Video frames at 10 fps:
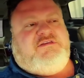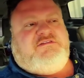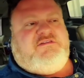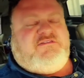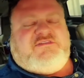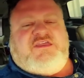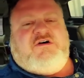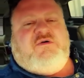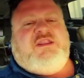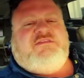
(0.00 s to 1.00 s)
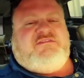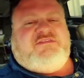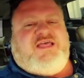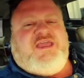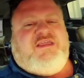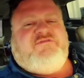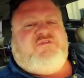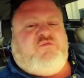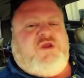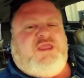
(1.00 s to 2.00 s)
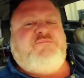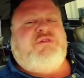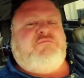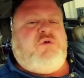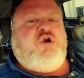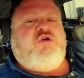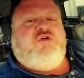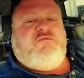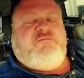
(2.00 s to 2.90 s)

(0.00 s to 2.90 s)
to steal and enslave and rape and murder.